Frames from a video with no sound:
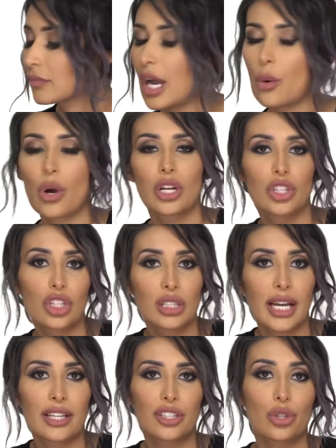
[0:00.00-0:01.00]
I want to look
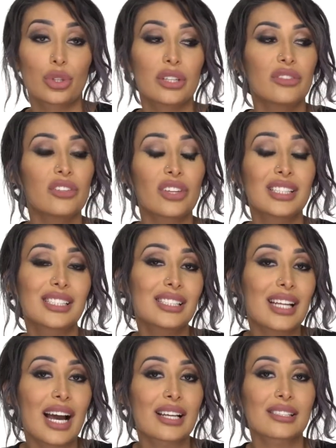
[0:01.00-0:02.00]
lighter, or even if they
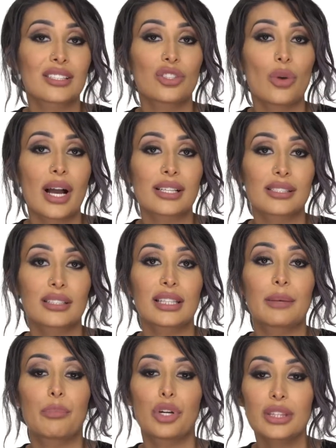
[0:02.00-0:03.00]
didn't ask and you
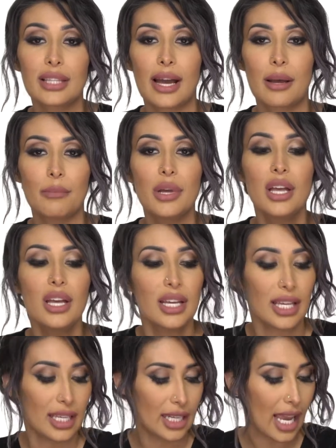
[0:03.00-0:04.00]
accidentally put them
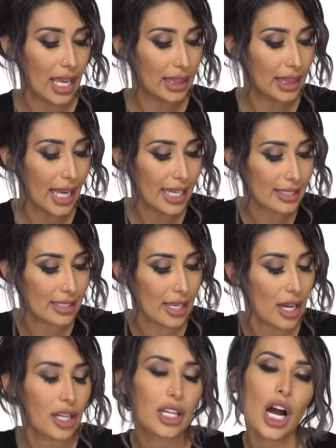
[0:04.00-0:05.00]
in a light
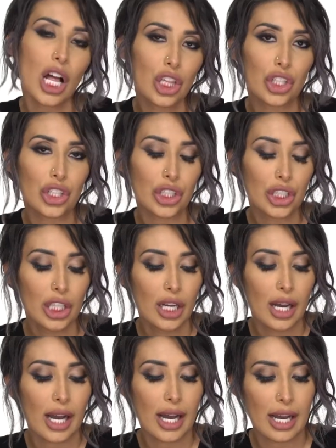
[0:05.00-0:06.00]
color
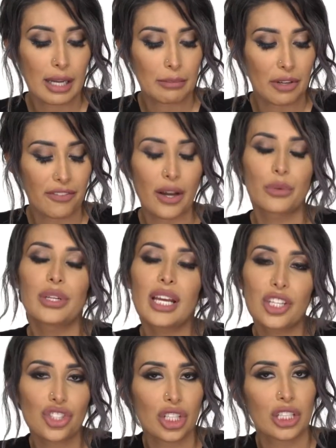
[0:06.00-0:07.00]

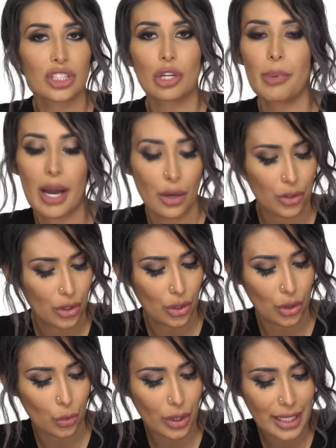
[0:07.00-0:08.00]
foundation or powder
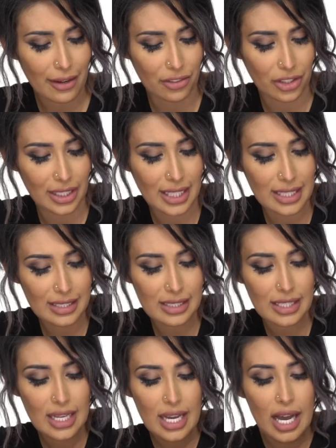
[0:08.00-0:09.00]
or whatever it
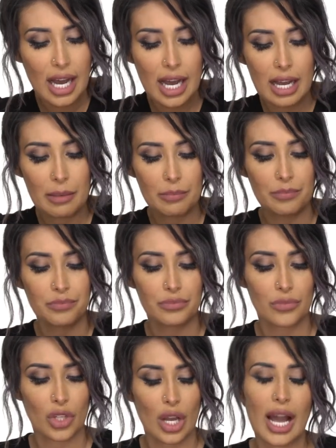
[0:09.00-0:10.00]
is,
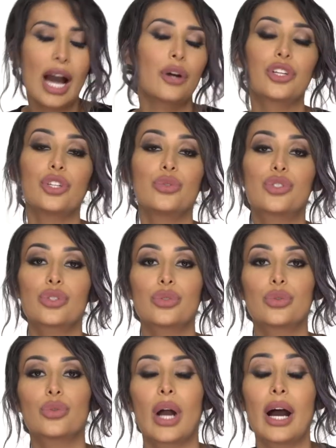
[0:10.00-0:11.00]
how do you
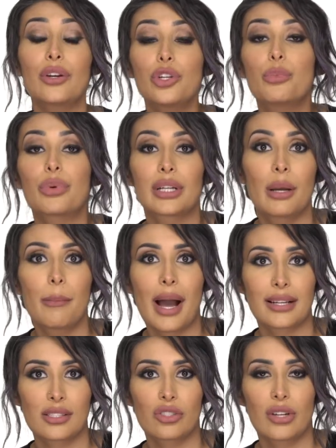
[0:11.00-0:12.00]
bring them
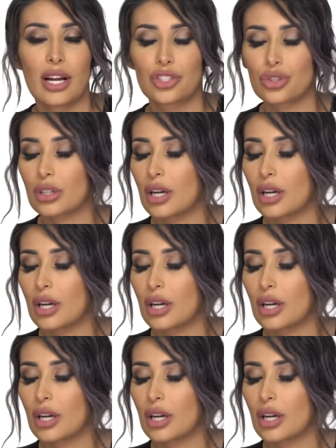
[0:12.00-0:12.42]
back to their natural